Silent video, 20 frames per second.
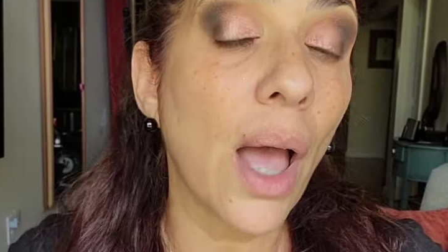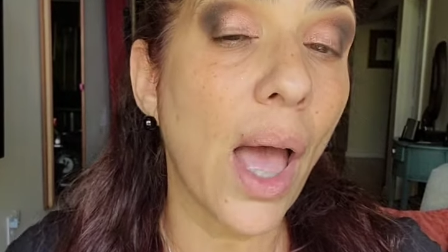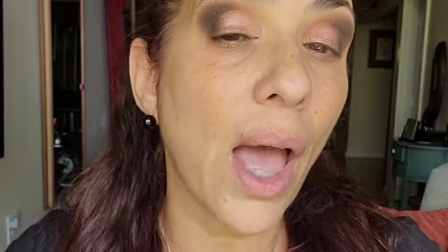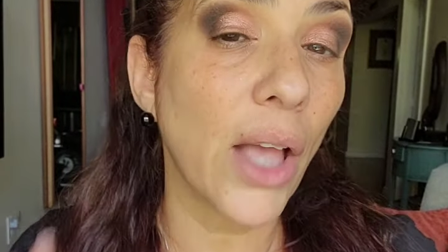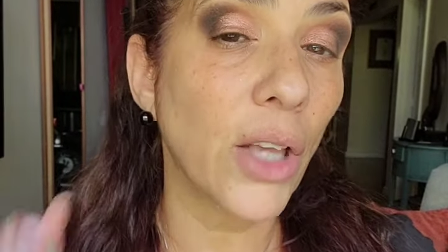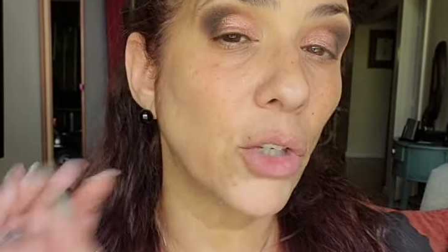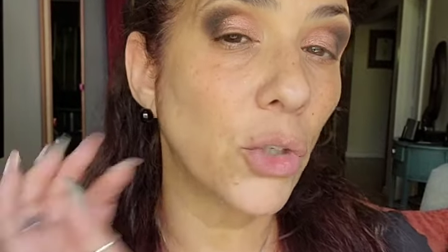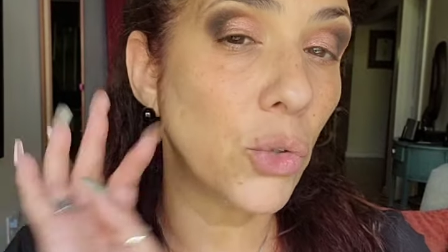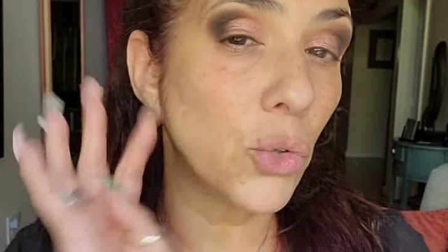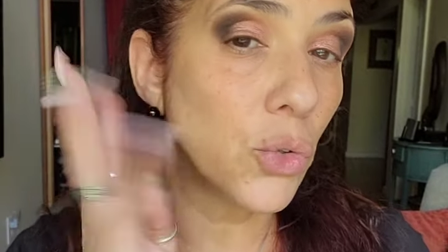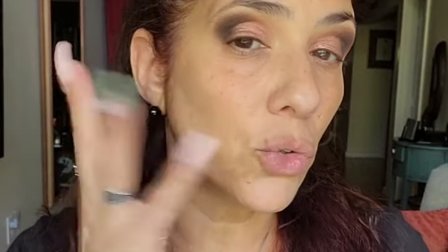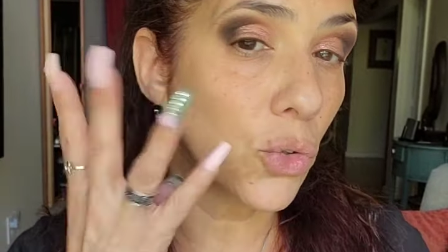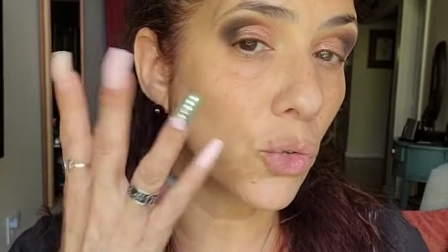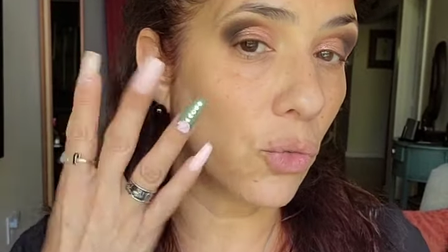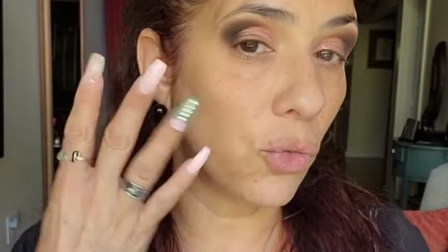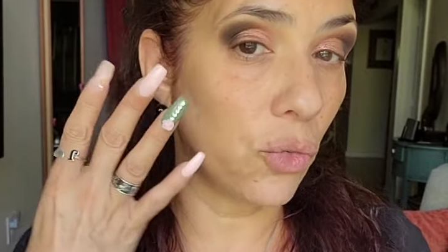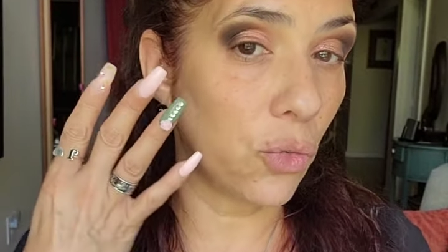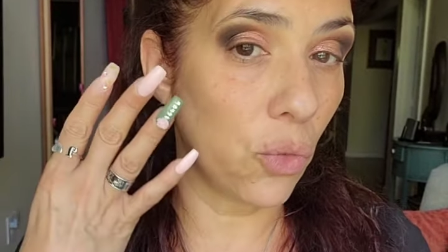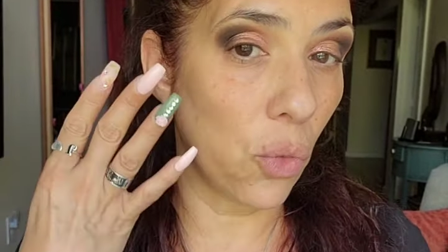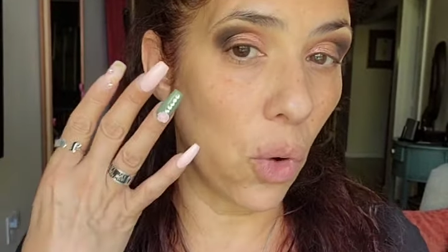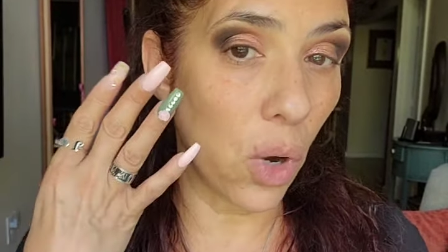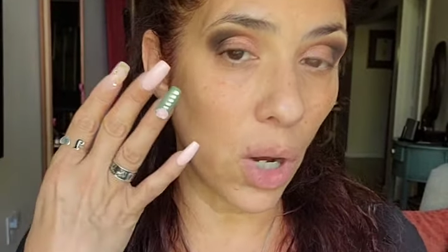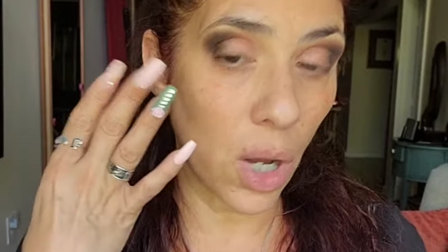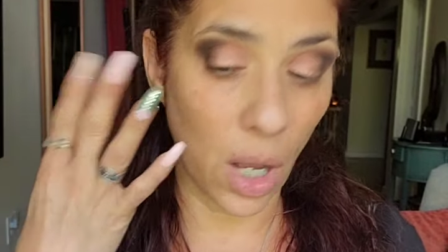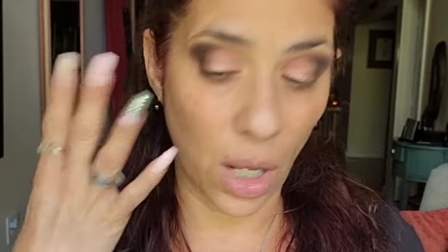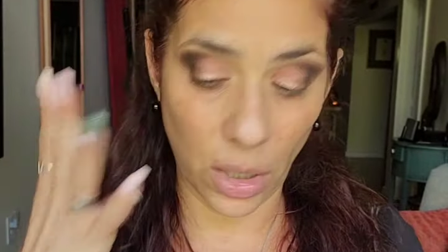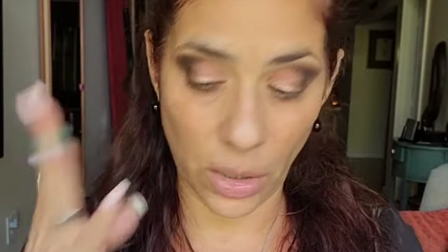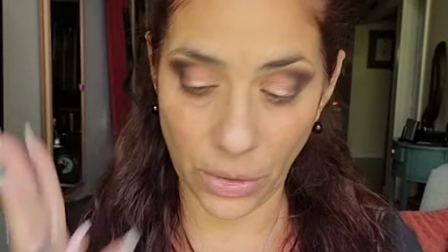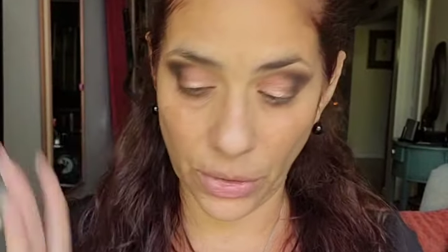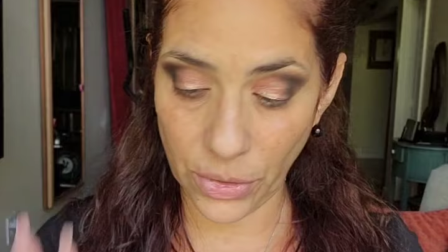I used four
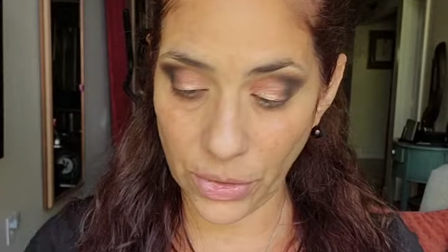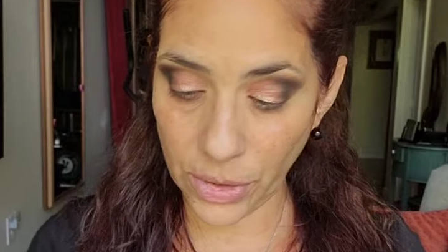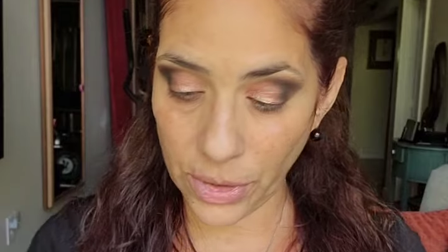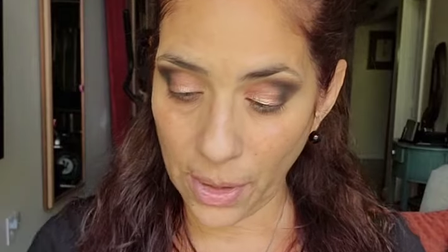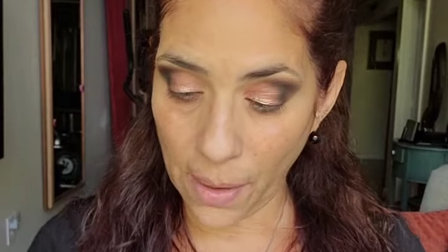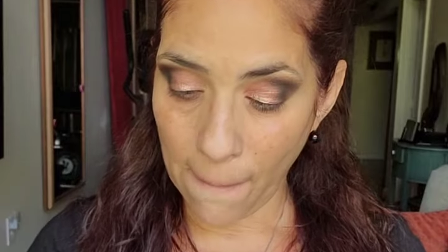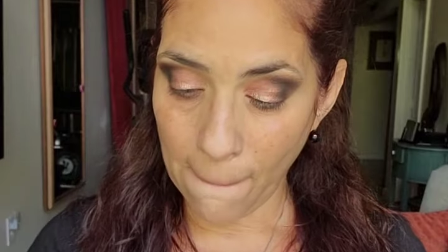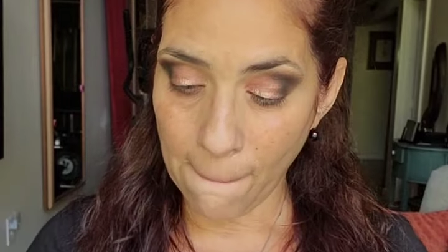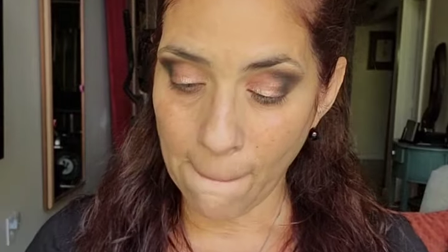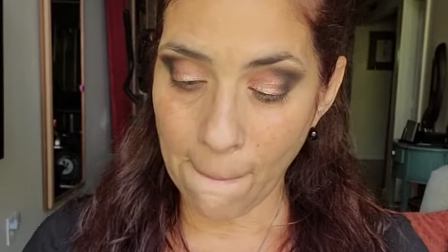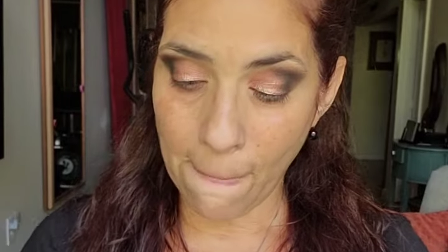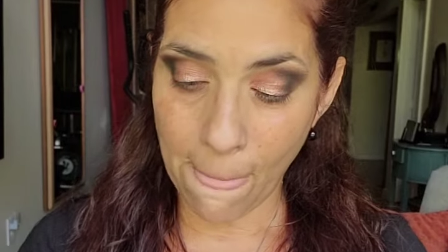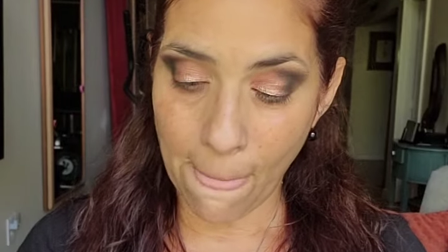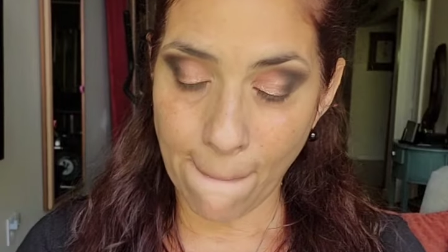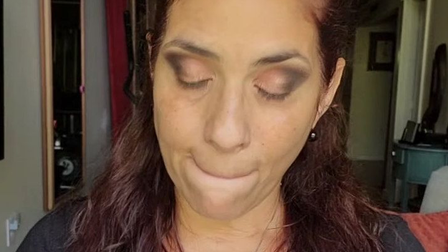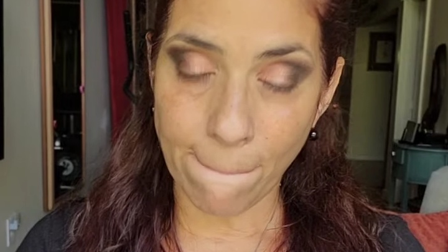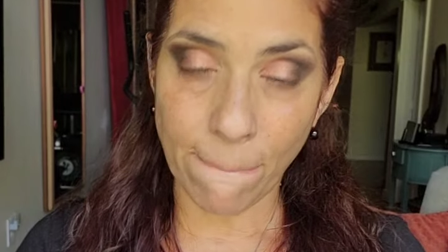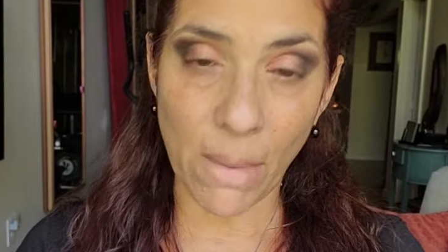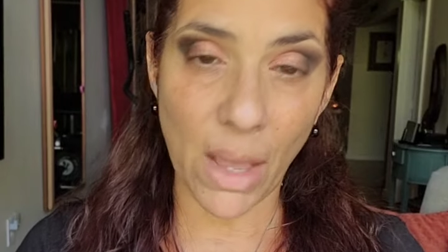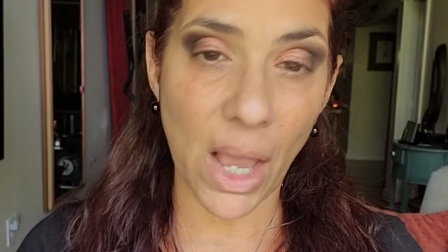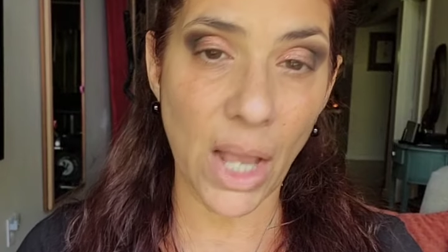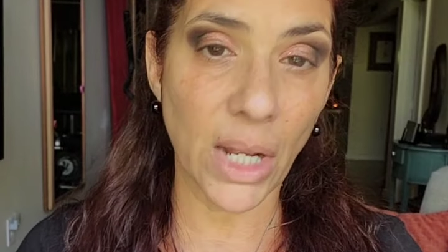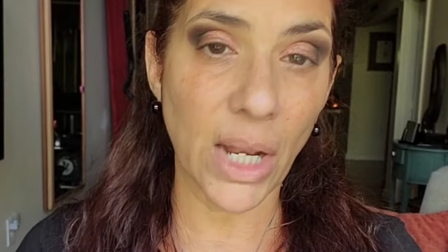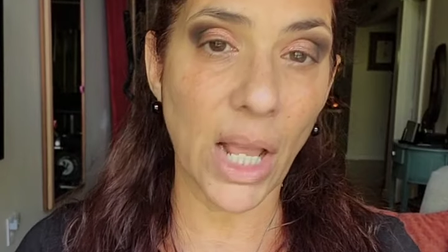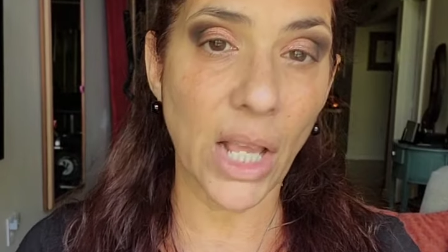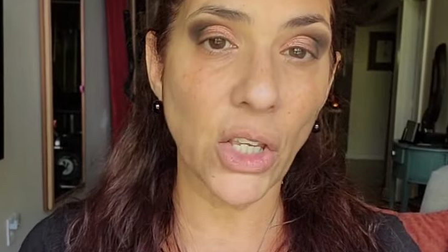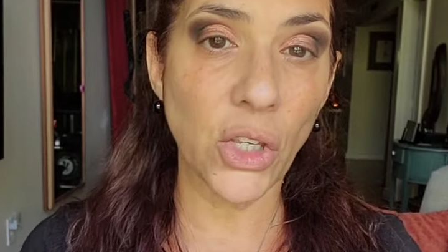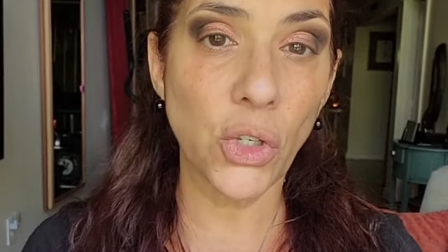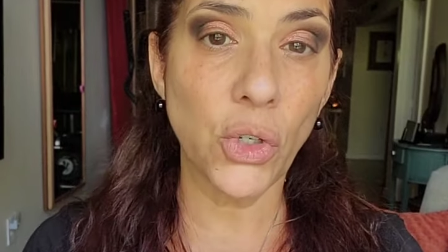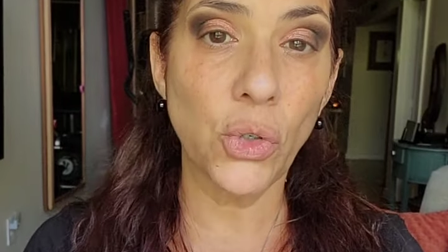colors and
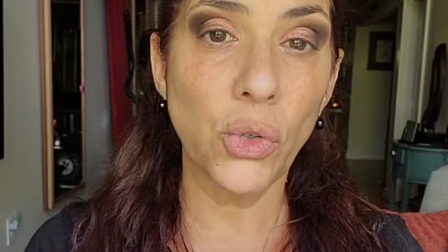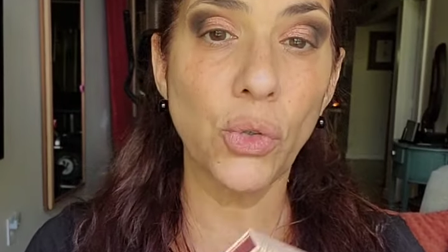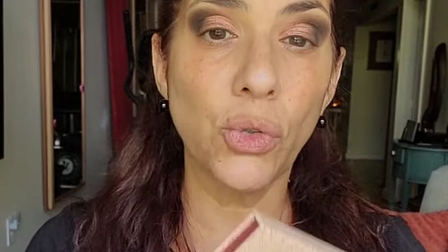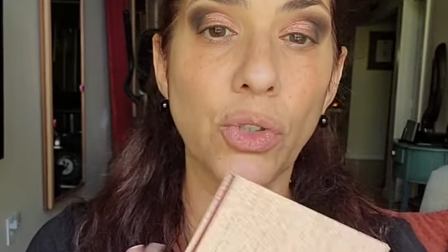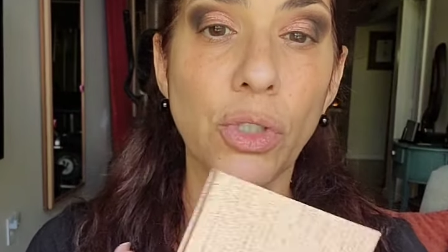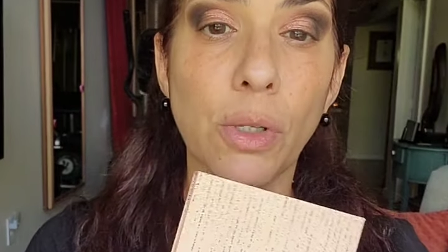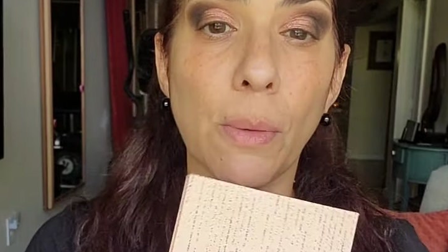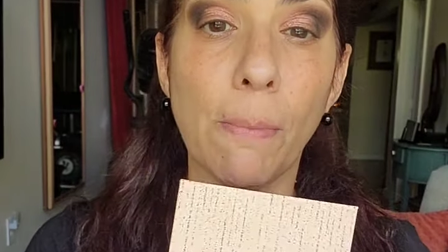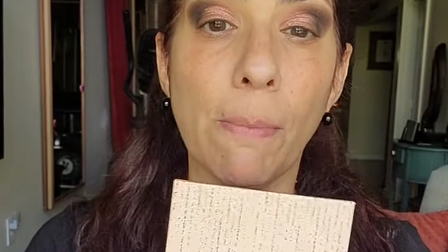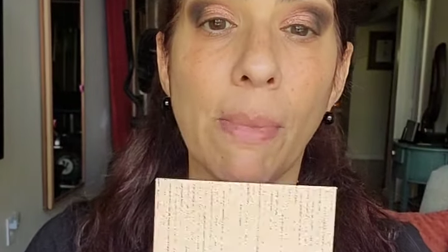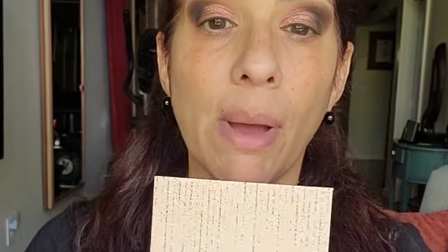I used